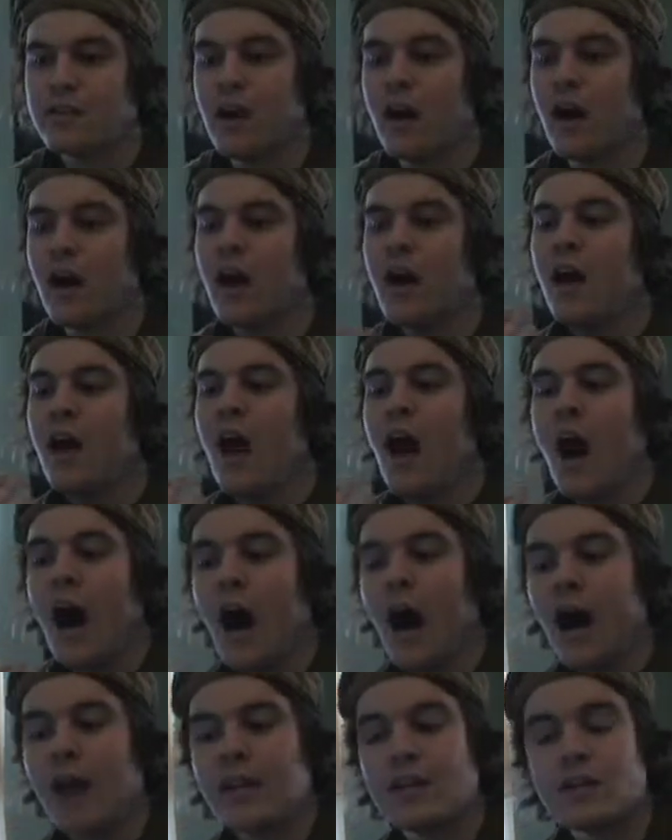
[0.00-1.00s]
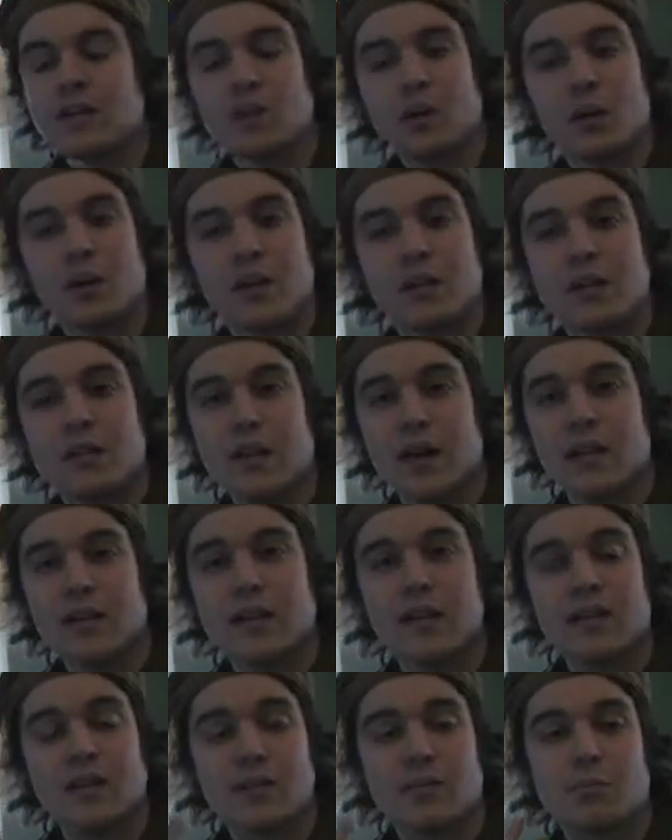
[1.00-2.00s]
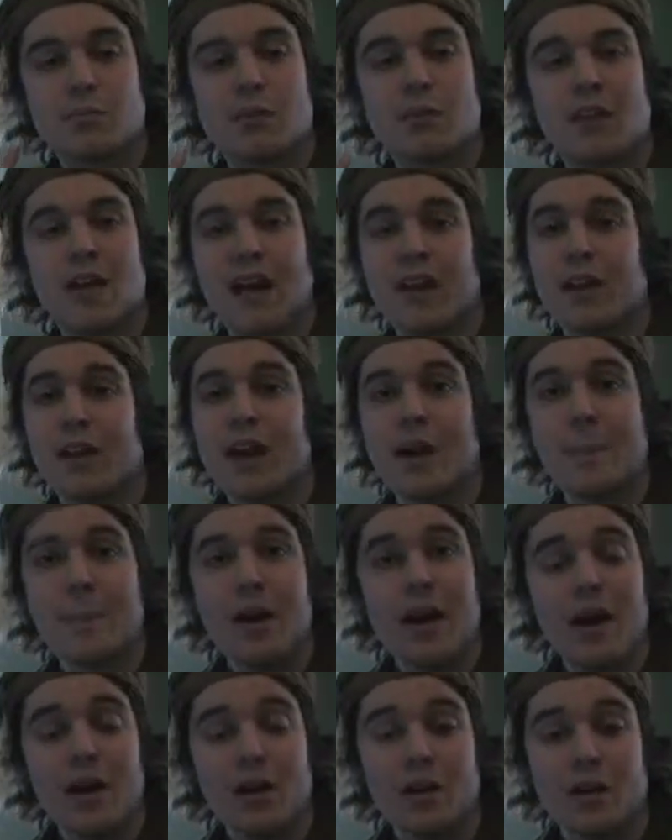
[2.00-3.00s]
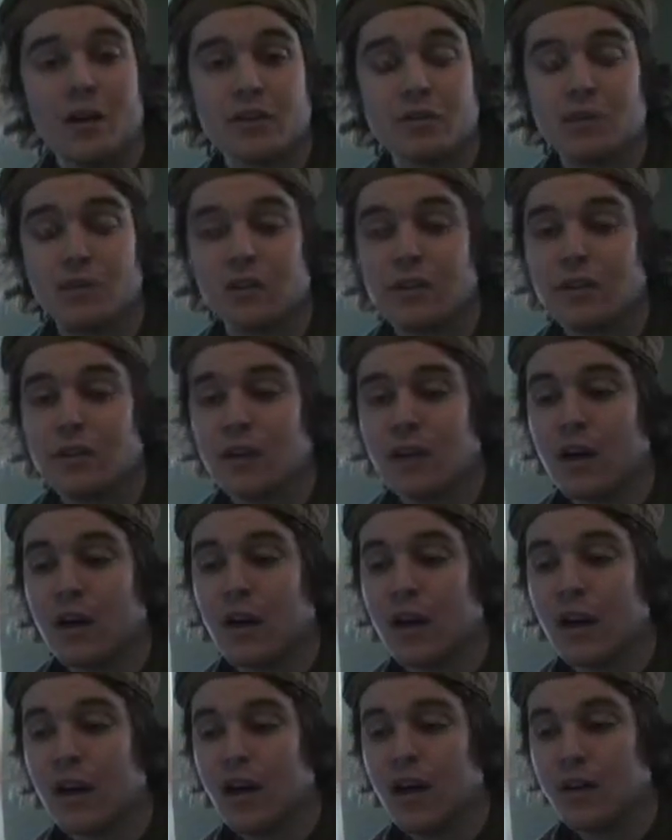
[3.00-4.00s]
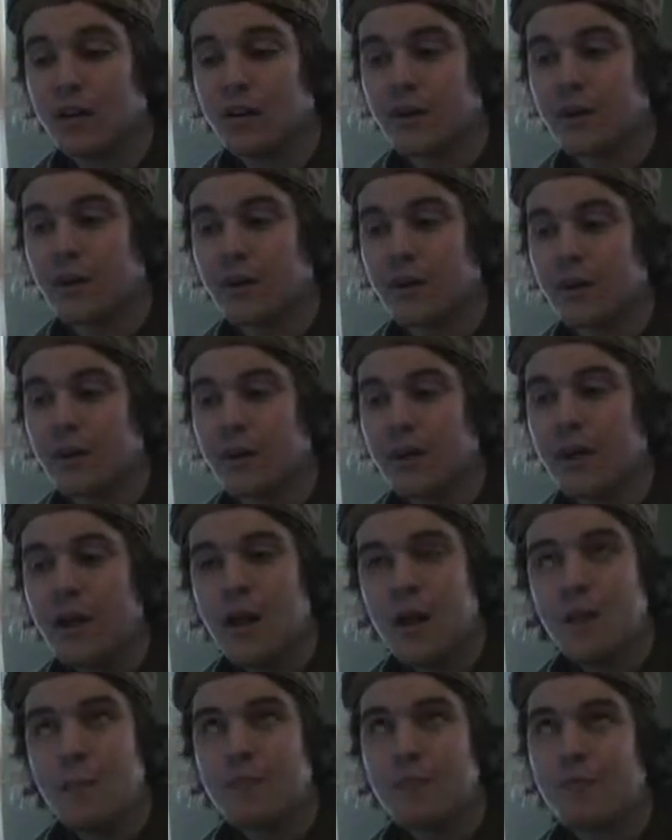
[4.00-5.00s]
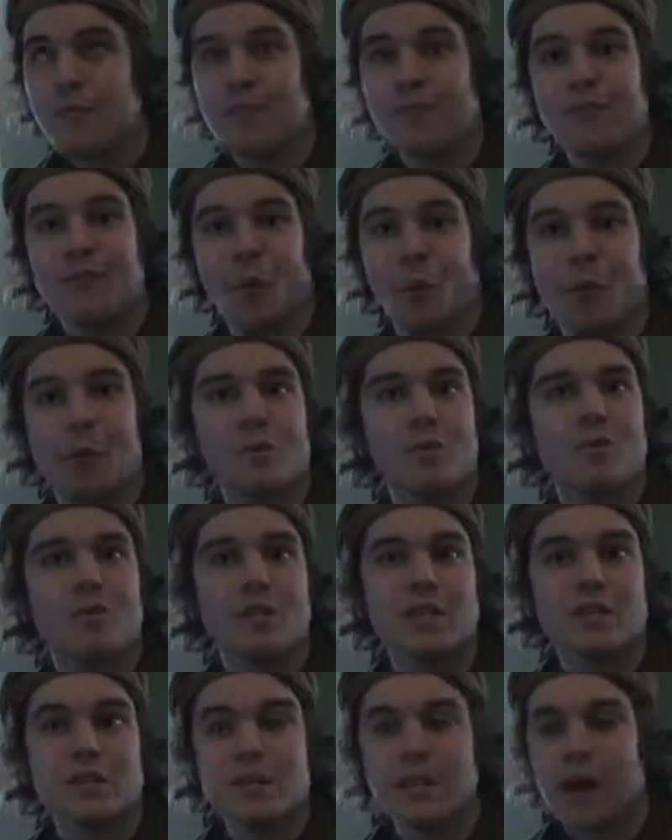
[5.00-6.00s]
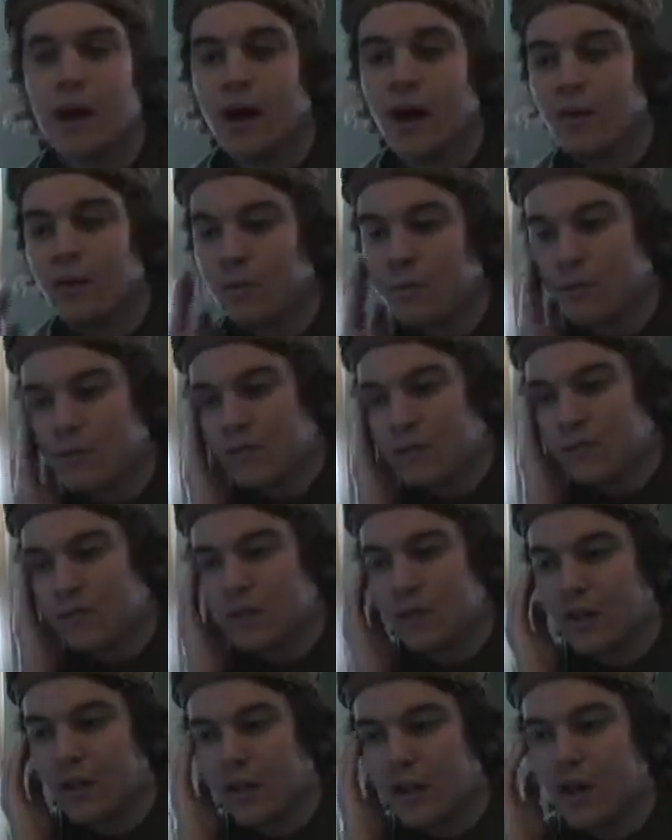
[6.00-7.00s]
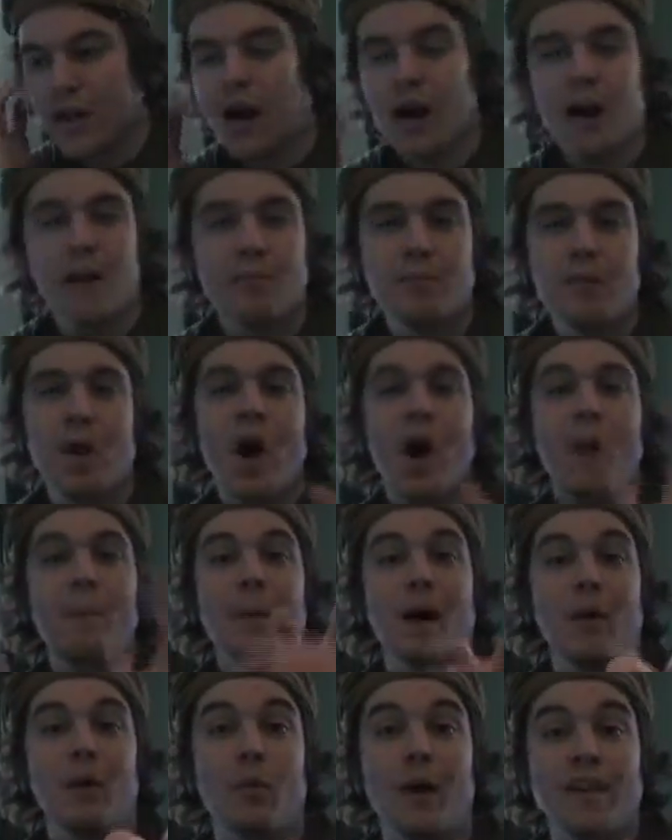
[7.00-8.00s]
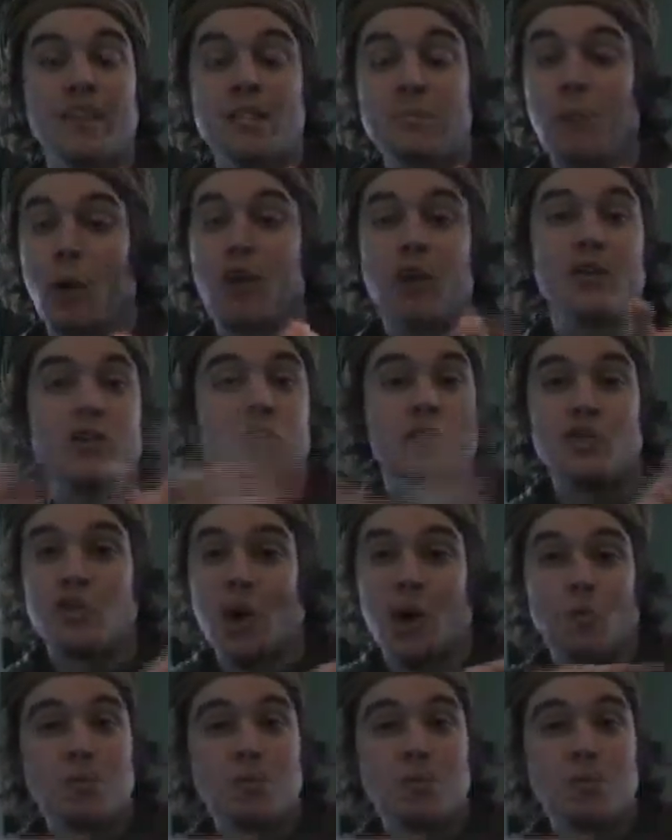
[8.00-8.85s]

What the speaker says: I enjoyed that this movie had a lot of parallels with the other 4 movies now. With, by the way, spoilers.